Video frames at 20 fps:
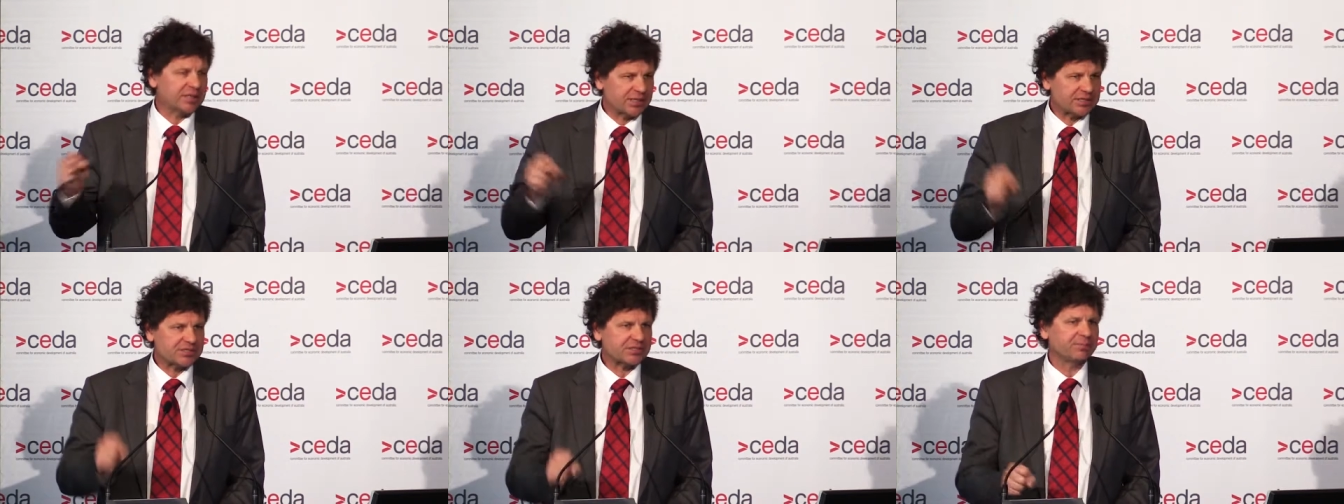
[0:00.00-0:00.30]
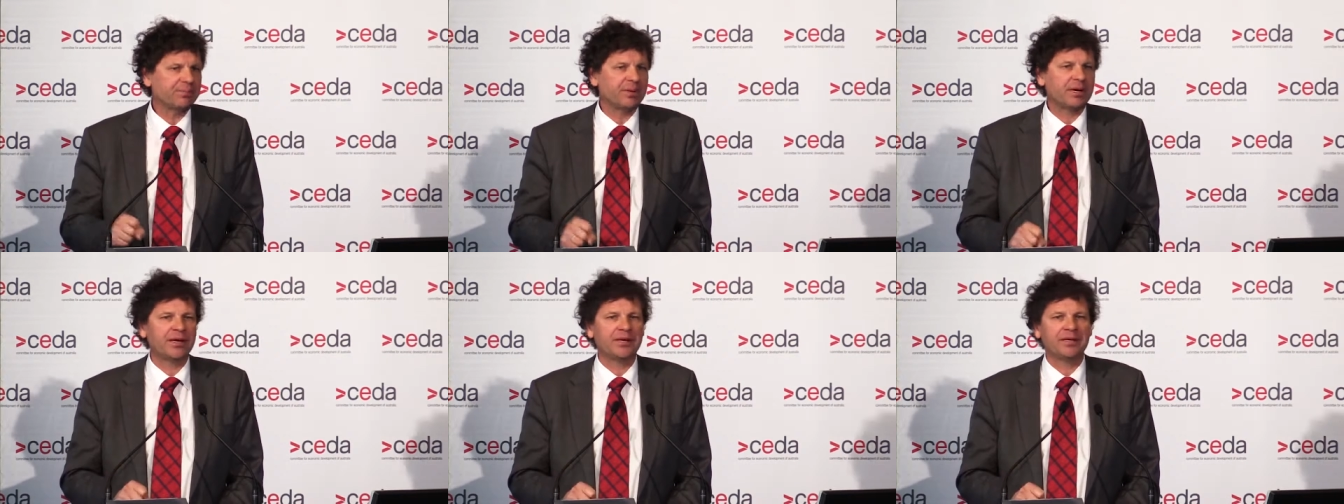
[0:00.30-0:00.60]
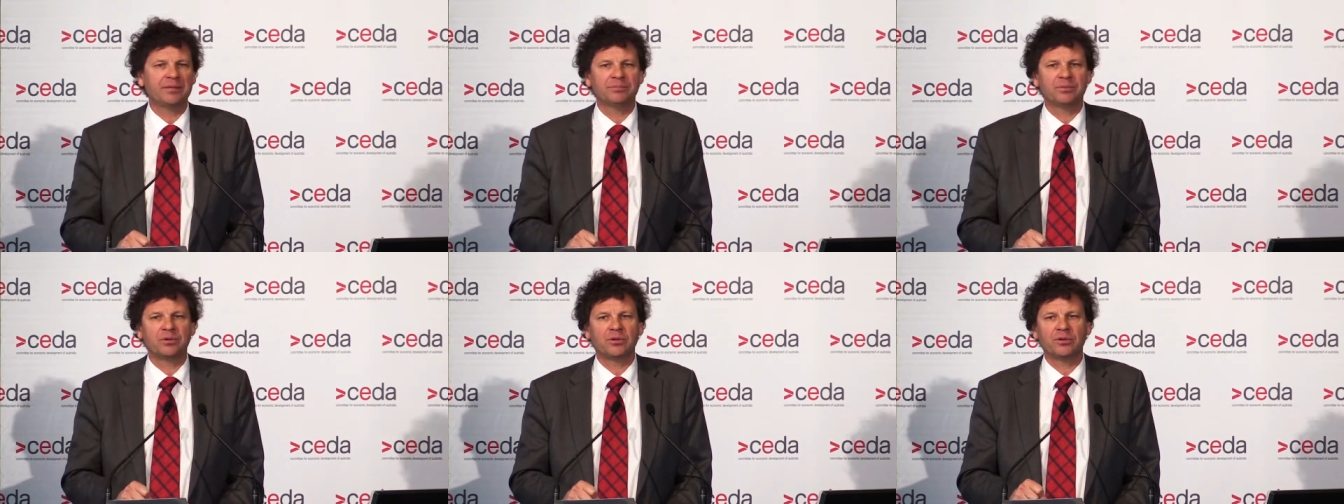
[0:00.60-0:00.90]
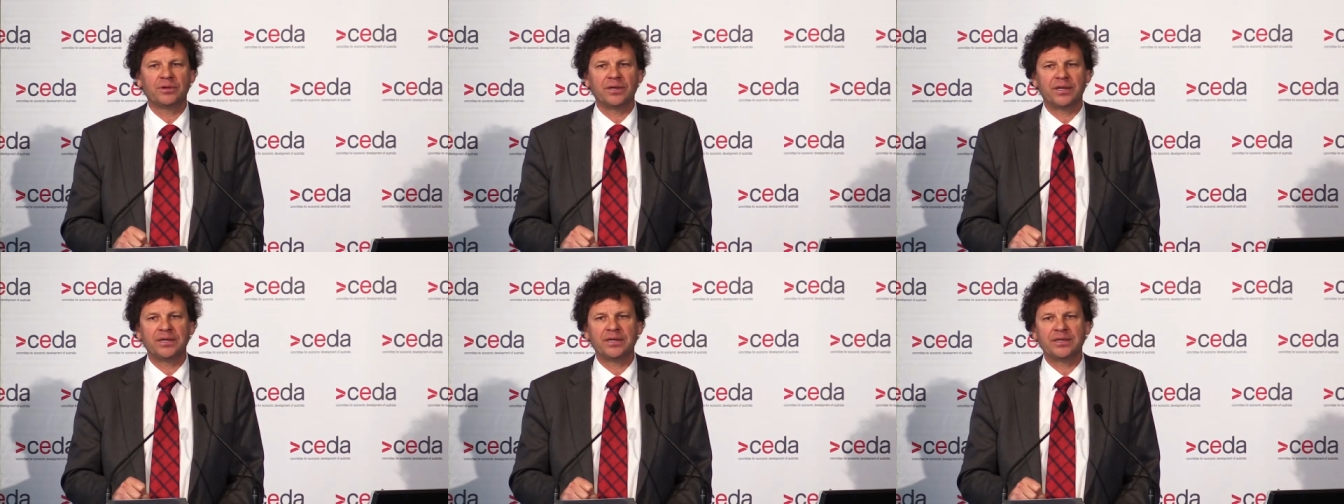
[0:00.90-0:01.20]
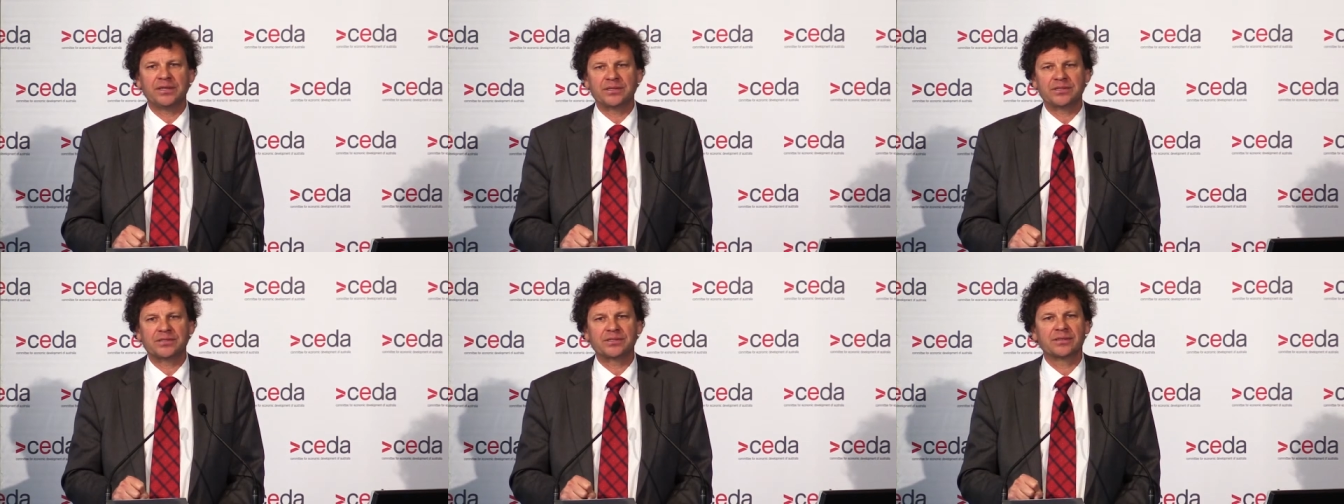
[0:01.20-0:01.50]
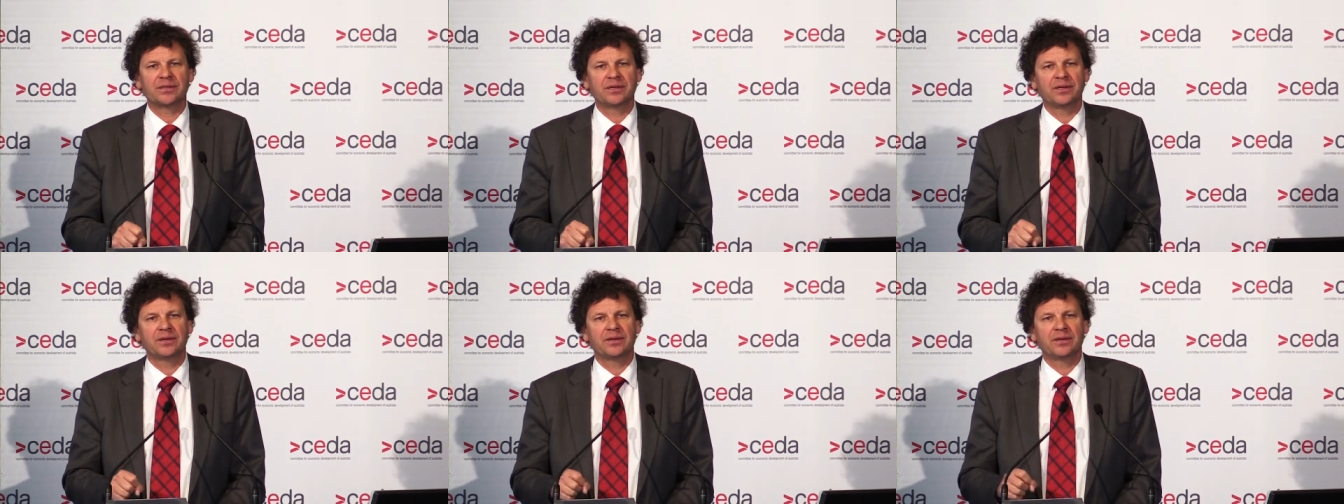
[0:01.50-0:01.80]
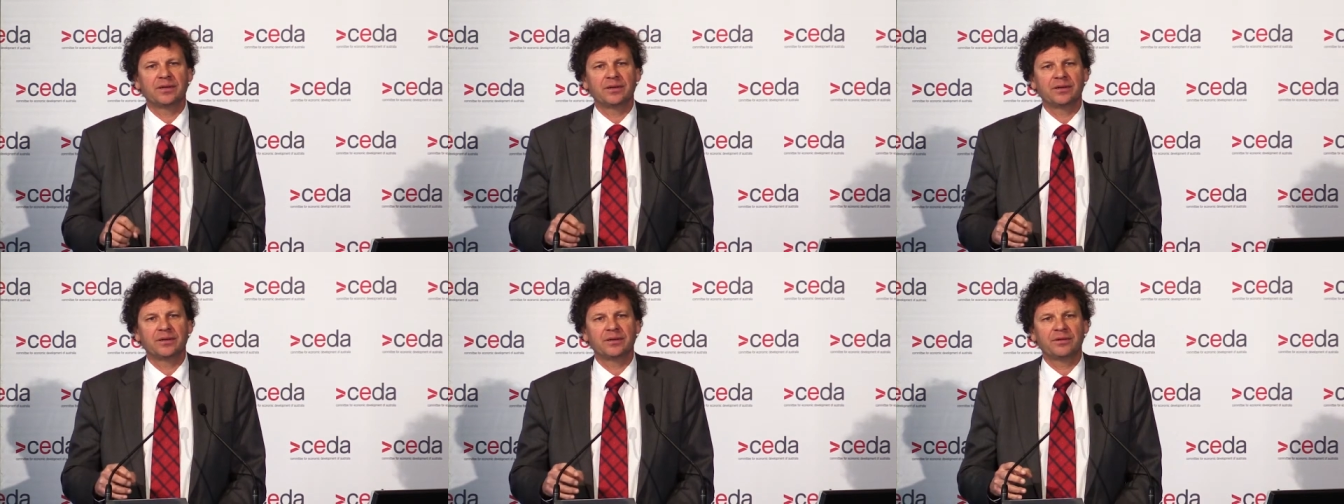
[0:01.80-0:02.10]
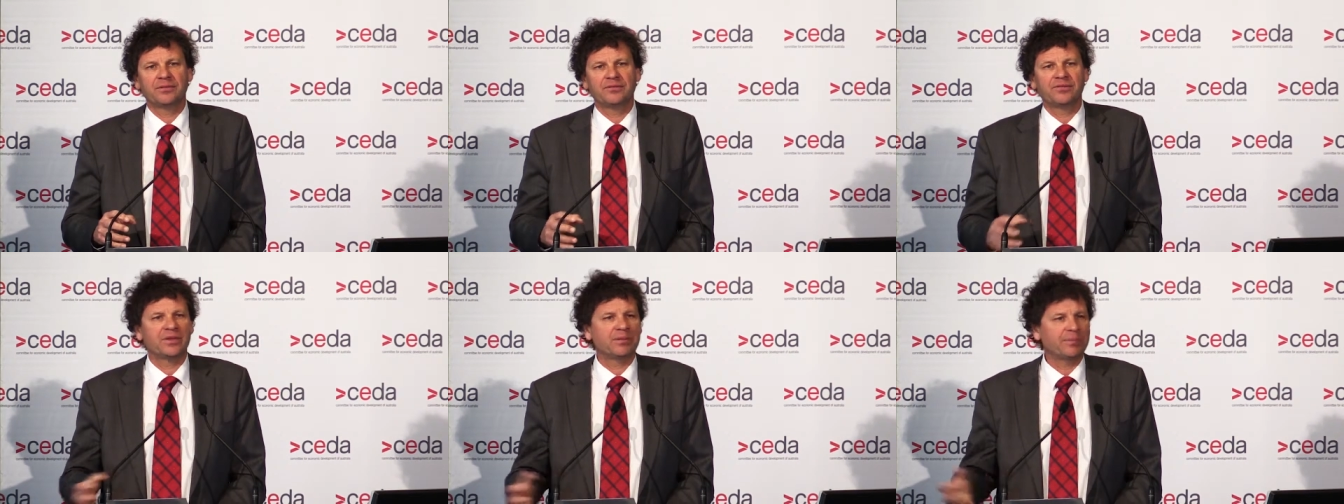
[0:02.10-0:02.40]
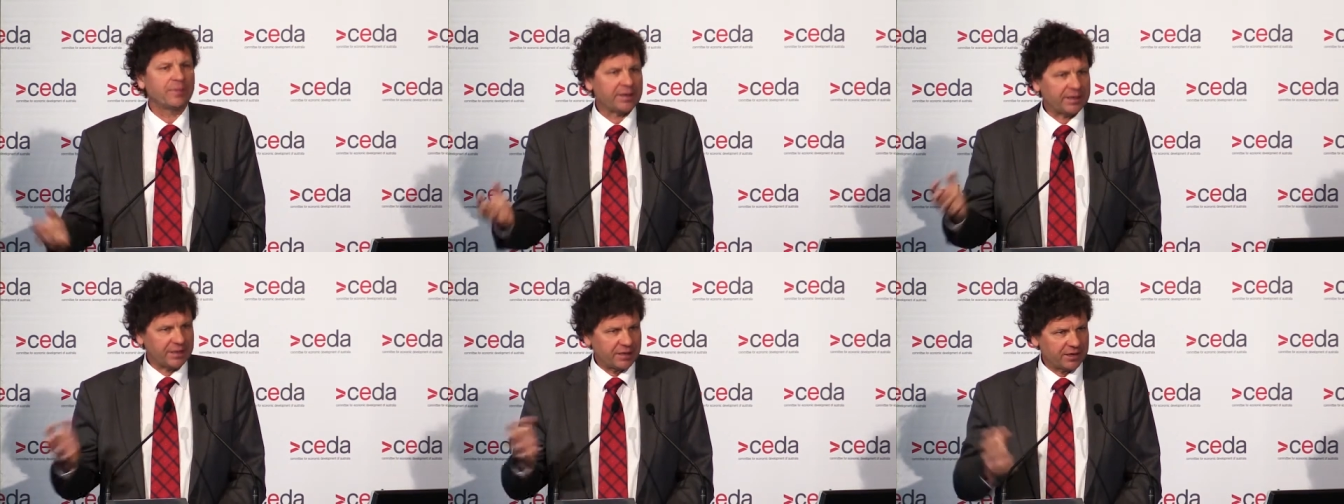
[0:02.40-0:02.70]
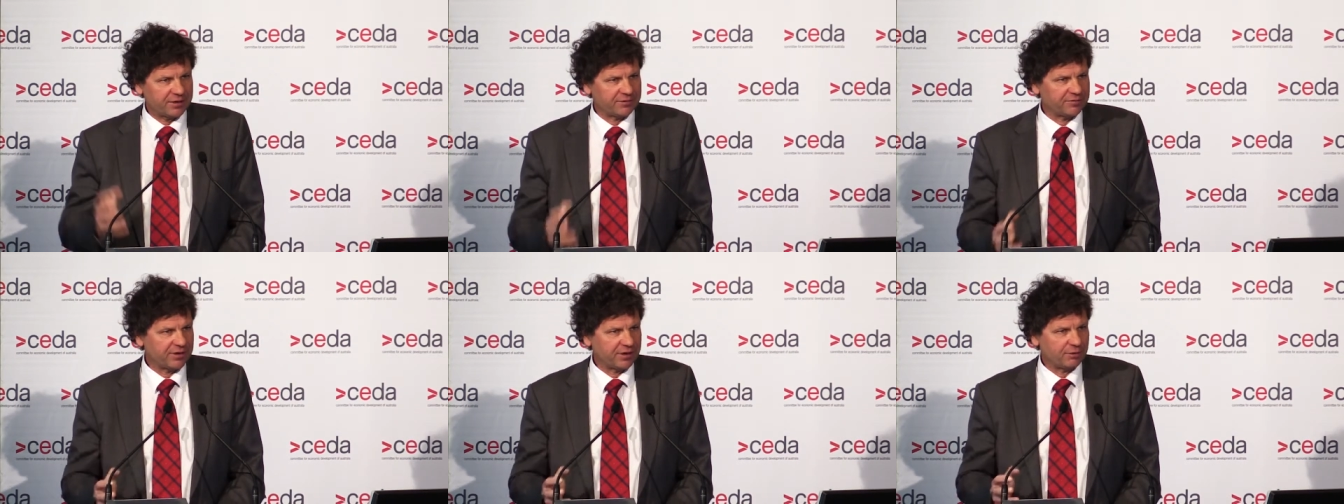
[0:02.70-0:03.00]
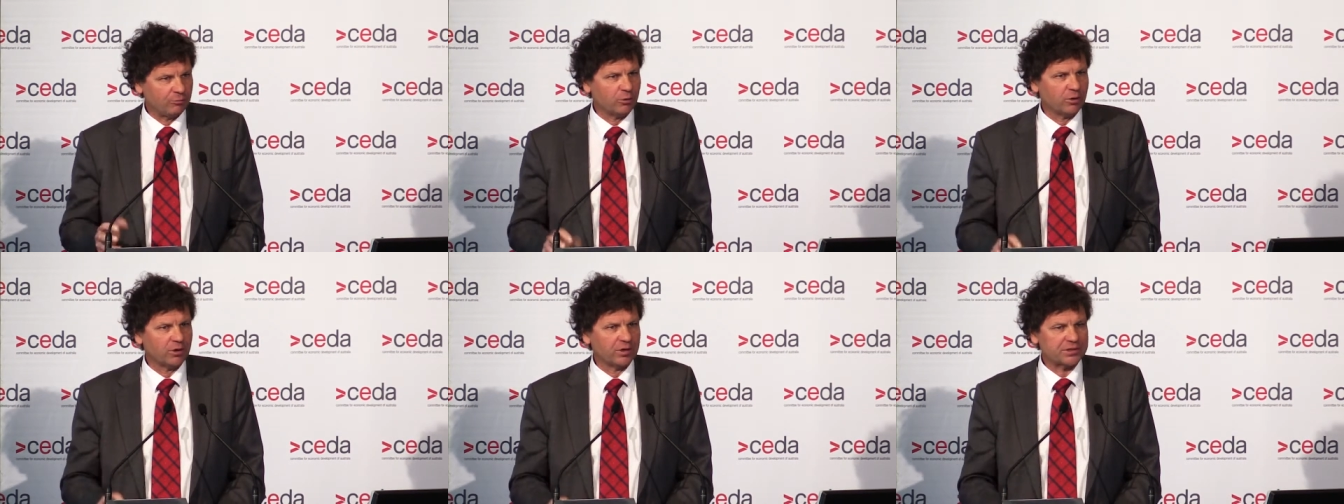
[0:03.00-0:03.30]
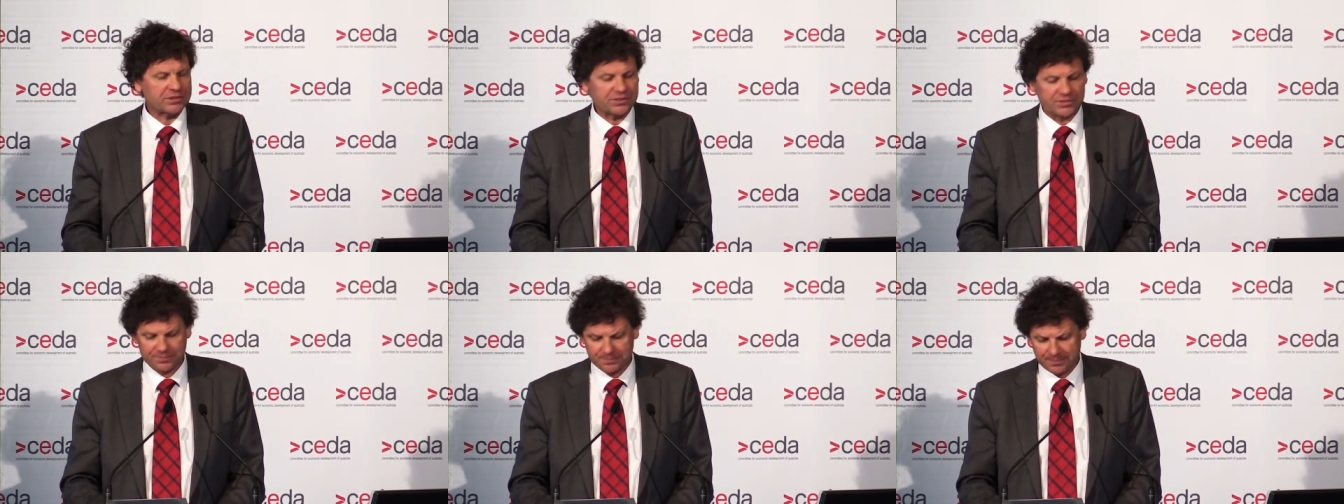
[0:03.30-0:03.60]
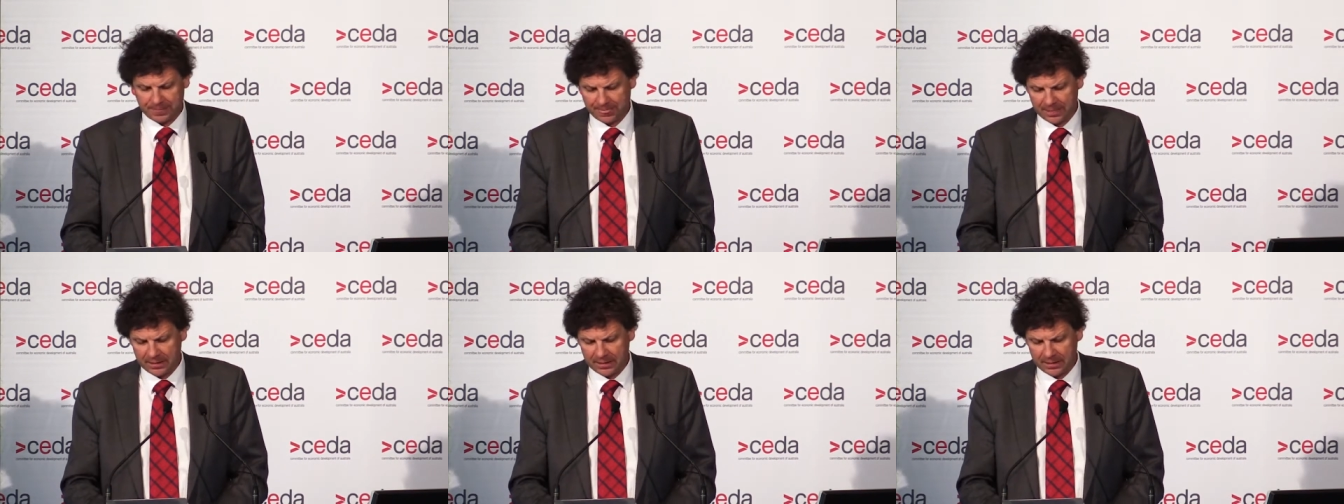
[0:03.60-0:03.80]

lesser paid employees for the money out of their wallets,